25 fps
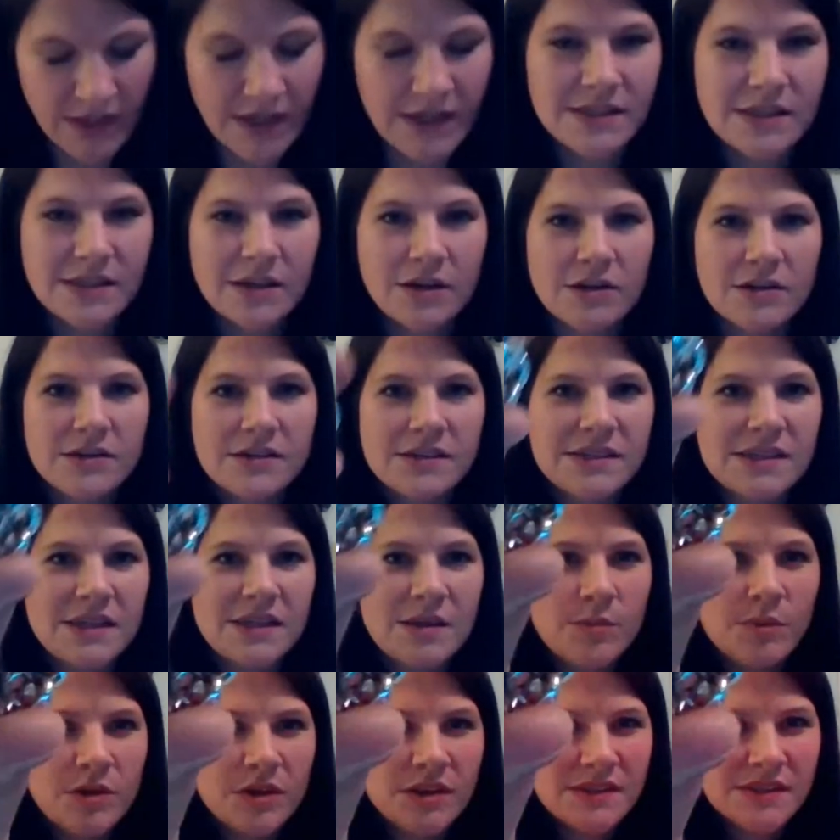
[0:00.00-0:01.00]
It's hard to
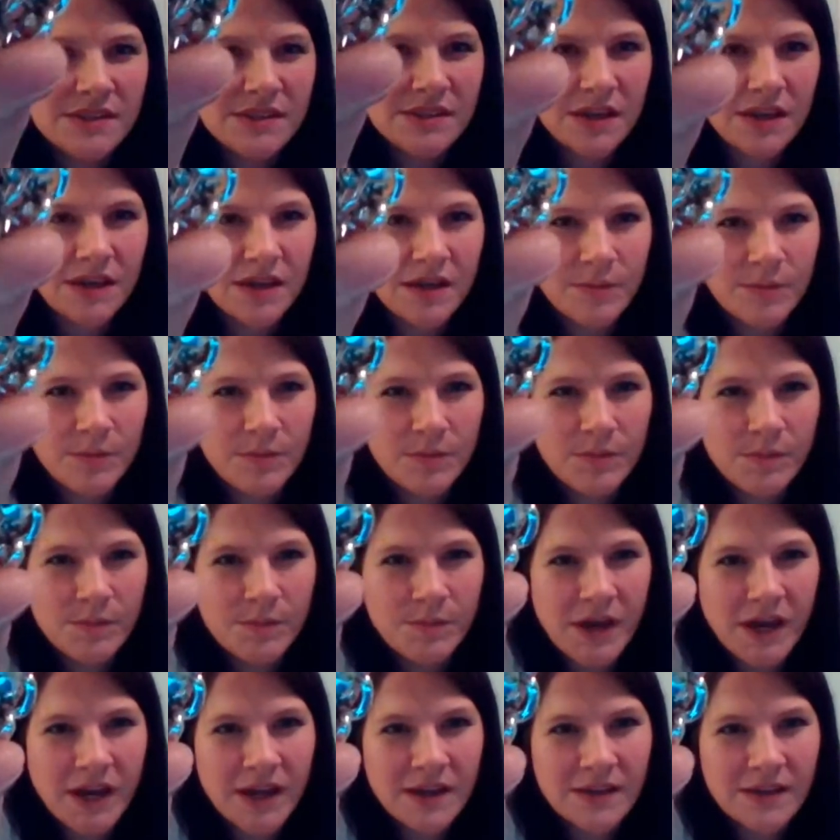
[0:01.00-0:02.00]
see, but it's uh,
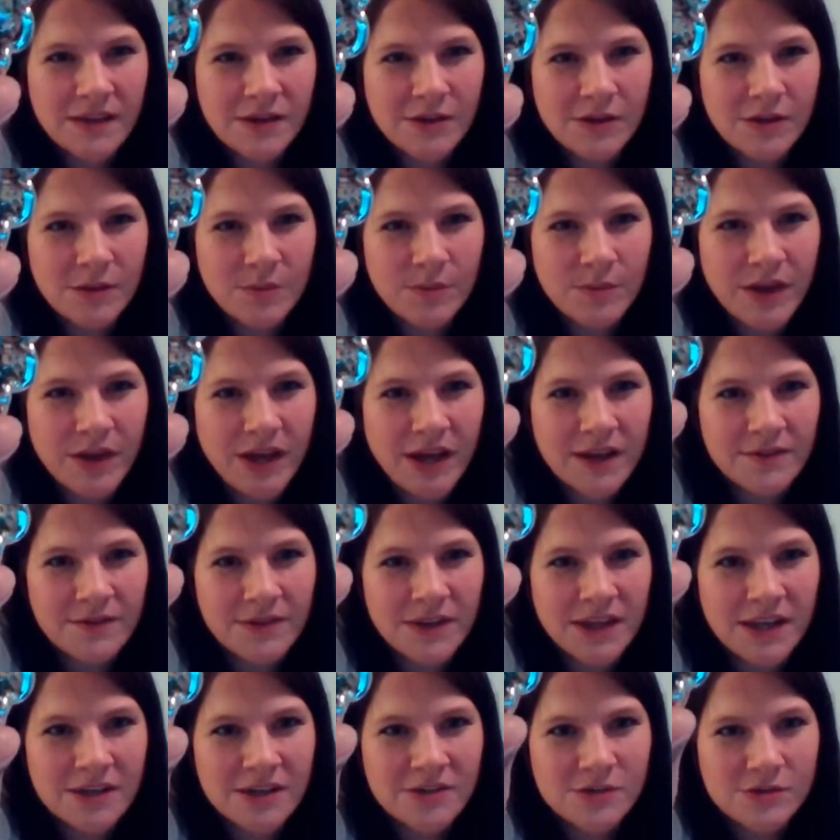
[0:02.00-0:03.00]
back there on the back of
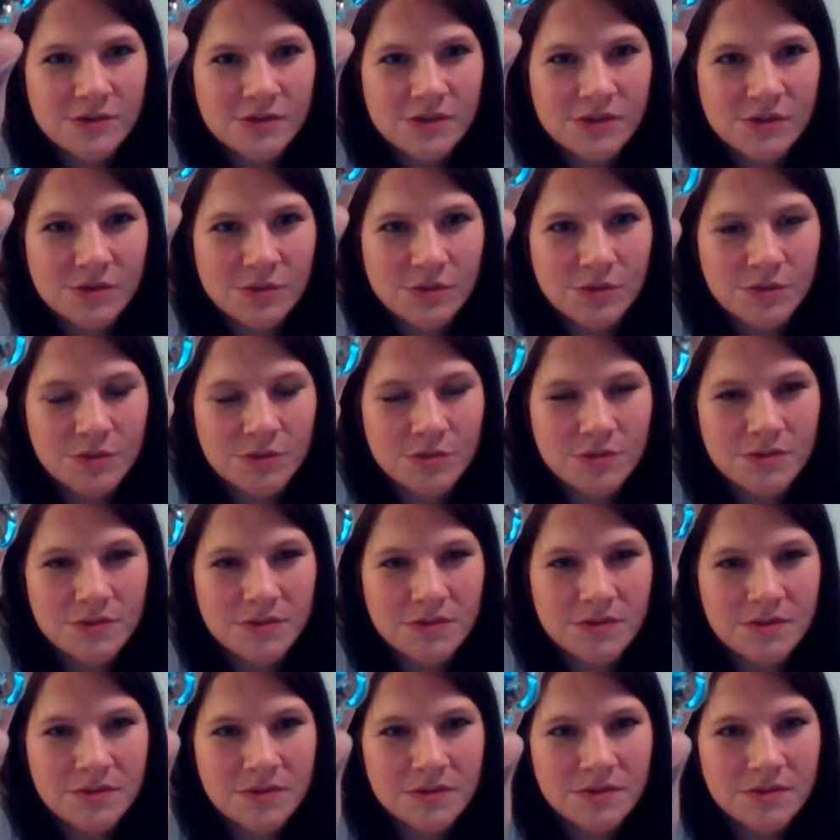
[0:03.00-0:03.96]
the actual screw.